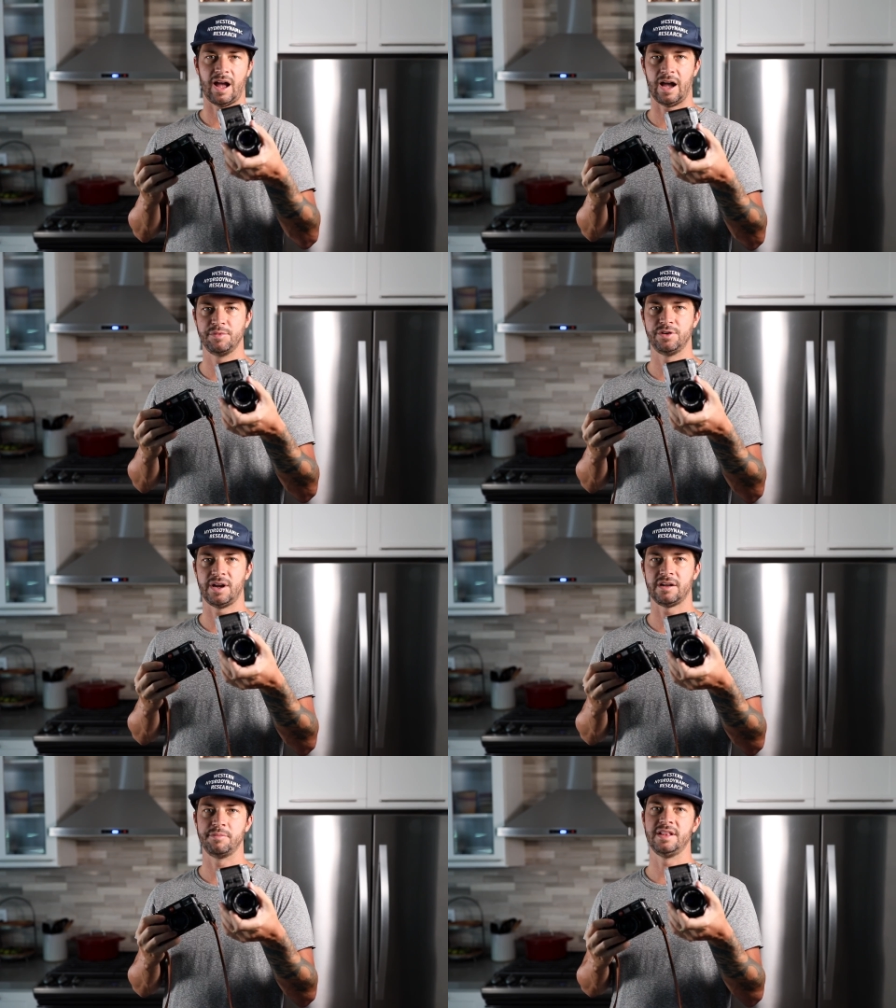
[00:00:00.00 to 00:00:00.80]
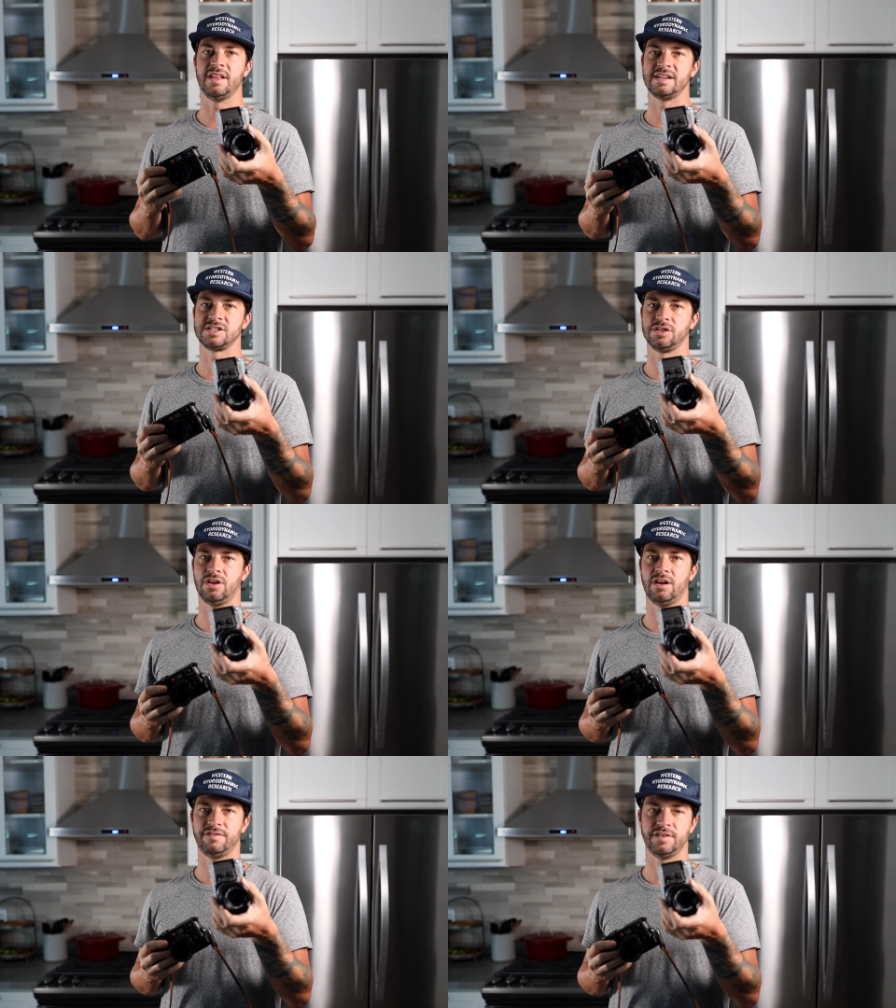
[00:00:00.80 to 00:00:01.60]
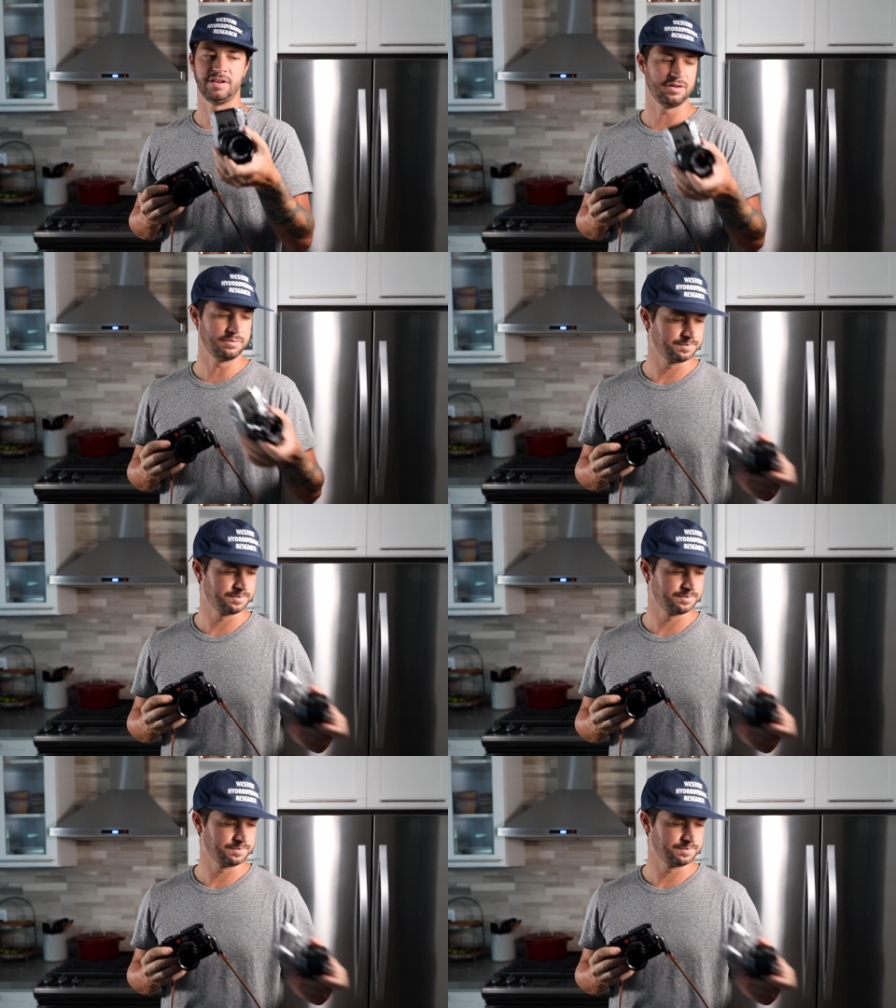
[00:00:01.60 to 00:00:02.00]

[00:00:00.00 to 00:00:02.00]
I'm gonna recommend SLR for you.